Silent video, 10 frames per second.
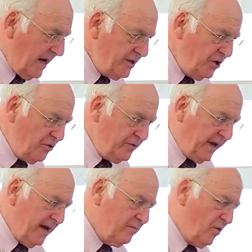and you
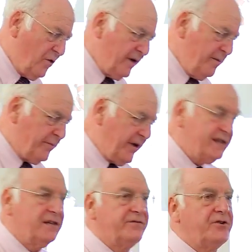don't get more
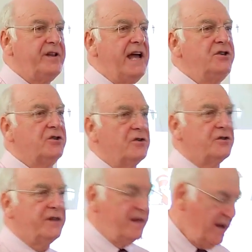impressive
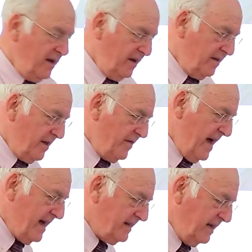credentials than
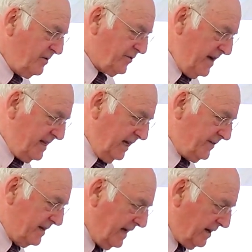that. He was writing
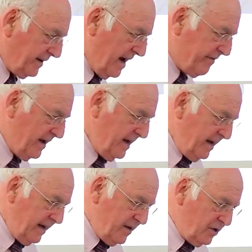in the Telegraph
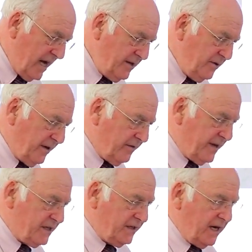in January of
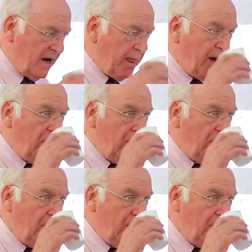this year,